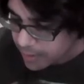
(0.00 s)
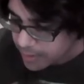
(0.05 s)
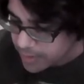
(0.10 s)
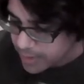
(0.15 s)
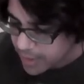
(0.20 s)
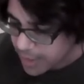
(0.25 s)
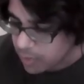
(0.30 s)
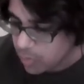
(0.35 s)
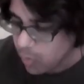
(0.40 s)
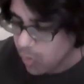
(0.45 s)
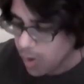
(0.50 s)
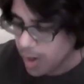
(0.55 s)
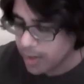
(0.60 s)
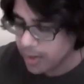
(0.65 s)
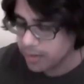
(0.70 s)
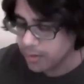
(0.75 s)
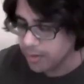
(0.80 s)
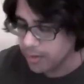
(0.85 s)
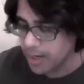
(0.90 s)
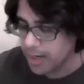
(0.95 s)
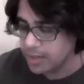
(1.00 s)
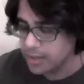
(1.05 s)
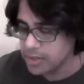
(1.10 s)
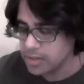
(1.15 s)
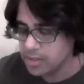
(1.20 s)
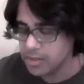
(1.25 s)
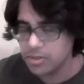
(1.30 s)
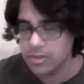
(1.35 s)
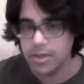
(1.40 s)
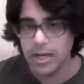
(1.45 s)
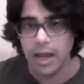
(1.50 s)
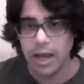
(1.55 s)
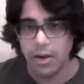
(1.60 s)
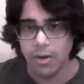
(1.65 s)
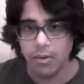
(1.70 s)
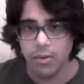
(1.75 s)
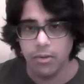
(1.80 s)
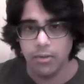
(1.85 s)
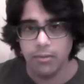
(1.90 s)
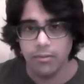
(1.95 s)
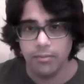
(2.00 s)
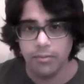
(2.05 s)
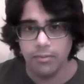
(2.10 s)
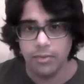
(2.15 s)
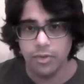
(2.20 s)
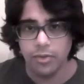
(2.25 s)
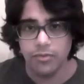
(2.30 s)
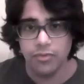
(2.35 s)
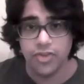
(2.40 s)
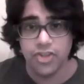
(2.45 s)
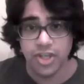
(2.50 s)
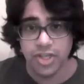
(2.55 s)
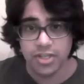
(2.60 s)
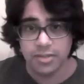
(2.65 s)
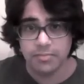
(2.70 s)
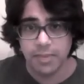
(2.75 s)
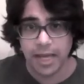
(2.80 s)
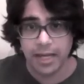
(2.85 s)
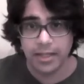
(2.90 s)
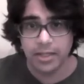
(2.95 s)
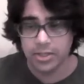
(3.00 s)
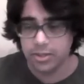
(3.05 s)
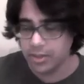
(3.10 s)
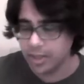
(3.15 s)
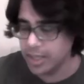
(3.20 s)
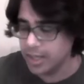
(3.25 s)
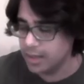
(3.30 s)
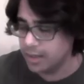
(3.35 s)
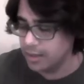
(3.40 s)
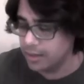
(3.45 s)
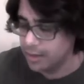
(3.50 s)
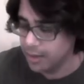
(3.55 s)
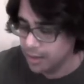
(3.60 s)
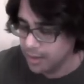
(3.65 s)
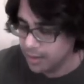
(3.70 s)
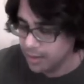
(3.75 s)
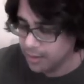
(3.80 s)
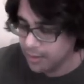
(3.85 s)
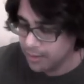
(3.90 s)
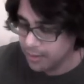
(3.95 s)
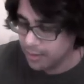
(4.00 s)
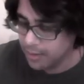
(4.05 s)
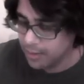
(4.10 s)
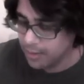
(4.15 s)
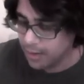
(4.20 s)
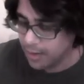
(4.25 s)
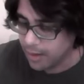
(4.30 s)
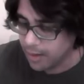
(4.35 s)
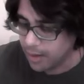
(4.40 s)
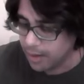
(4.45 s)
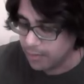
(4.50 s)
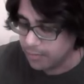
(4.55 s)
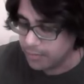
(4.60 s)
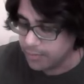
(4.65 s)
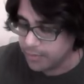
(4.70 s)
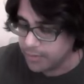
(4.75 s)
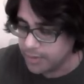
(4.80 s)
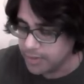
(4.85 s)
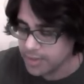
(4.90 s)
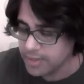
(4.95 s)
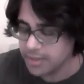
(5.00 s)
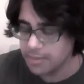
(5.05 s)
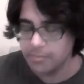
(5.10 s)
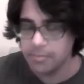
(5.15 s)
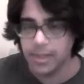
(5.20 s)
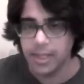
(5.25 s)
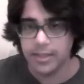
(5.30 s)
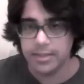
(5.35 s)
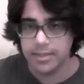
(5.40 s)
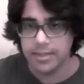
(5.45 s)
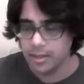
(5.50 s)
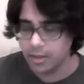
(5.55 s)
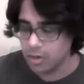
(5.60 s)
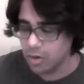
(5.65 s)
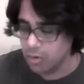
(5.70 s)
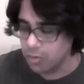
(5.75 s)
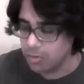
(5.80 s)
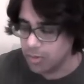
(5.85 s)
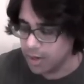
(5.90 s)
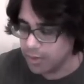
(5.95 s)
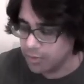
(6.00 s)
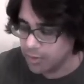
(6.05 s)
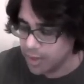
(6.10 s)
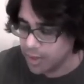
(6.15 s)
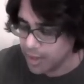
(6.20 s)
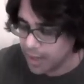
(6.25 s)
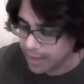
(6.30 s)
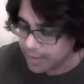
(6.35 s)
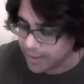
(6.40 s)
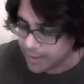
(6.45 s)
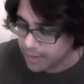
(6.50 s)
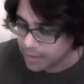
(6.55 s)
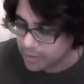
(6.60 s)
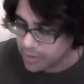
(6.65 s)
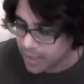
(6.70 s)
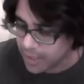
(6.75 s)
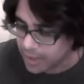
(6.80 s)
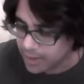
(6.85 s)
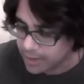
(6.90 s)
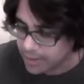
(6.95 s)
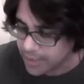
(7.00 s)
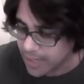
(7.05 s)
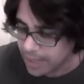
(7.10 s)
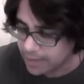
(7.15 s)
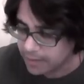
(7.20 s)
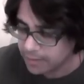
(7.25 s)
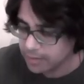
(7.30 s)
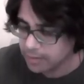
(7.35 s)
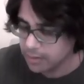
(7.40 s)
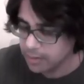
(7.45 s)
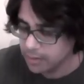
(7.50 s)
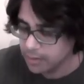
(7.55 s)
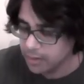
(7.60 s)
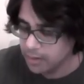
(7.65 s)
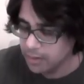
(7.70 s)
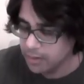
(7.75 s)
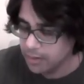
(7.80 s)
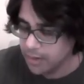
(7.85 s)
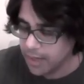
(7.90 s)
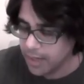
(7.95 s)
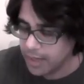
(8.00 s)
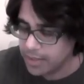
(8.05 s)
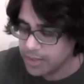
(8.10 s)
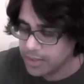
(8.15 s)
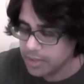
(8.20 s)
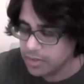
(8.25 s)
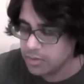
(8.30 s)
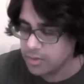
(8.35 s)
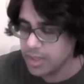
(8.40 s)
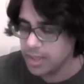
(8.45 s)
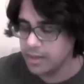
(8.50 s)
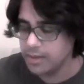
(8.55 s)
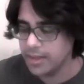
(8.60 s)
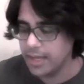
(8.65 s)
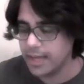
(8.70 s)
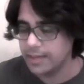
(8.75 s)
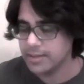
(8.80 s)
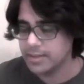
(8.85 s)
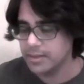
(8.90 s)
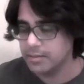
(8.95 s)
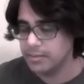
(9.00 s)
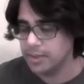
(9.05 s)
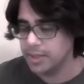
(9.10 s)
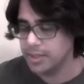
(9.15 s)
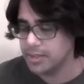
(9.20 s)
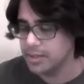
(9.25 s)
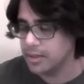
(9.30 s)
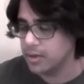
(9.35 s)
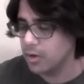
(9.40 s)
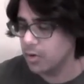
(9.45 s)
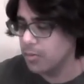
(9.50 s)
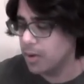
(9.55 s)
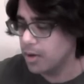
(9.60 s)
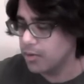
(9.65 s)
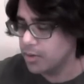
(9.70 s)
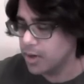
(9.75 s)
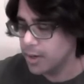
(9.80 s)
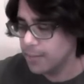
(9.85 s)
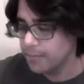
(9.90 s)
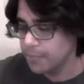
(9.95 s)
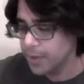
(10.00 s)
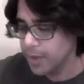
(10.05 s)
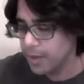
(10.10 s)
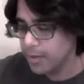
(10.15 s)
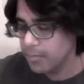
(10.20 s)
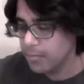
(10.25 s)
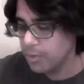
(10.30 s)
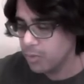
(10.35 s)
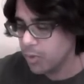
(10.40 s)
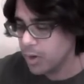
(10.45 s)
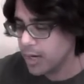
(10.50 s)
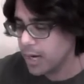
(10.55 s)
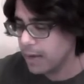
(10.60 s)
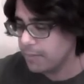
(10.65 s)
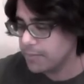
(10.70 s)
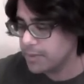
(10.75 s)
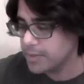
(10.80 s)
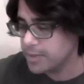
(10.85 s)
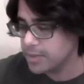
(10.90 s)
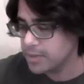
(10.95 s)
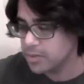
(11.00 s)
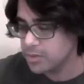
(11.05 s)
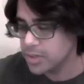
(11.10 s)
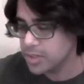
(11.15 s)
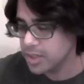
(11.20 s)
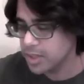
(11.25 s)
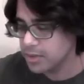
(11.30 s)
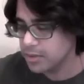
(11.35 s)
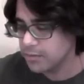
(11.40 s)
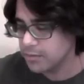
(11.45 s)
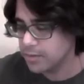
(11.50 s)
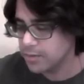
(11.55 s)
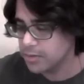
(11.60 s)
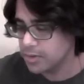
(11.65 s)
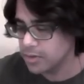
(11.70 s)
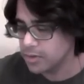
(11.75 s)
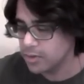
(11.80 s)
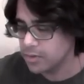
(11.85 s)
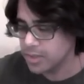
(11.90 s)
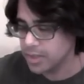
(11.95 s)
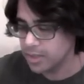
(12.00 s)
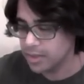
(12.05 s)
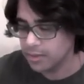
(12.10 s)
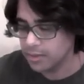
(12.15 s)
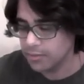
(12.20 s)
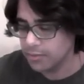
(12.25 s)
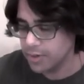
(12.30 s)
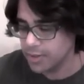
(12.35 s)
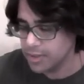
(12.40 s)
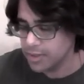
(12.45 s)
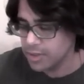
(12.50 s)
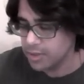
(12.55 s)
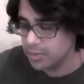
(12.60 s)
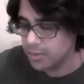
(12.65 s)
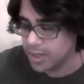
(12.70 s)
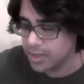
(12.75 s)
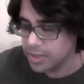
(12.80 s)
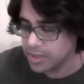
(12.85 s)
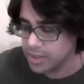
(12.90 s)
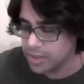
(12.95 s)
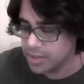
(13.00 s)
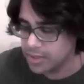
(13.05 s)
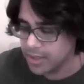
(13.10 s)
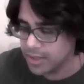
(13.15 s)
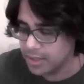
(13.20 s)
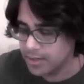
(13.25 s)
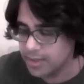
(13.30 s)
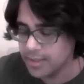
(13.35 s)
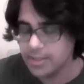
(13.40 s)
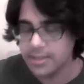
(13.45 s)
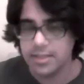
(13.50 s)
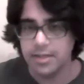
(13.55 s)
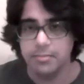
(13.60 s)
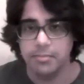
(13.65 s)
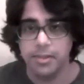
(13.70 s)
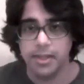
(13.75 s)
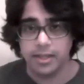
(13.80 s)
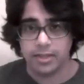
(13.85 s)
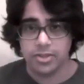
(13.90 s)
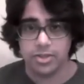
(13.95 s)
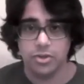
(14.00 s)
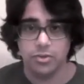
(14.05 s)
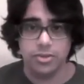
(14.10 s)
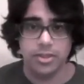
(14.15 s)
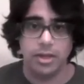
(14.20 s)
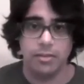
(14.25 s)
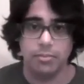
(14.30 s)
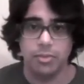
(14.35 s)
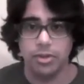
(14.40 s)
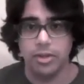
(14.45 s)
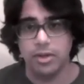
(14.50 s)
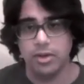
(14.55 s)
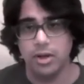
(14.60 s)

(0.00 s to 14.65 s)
take one other edge. So now you've just managed to kill uh, this simplex in the co-boundary, and then you take that edge and you kill that simplex in the co-boundary. But what happens as a result of introducing the first new edge is that this simplex shows up with a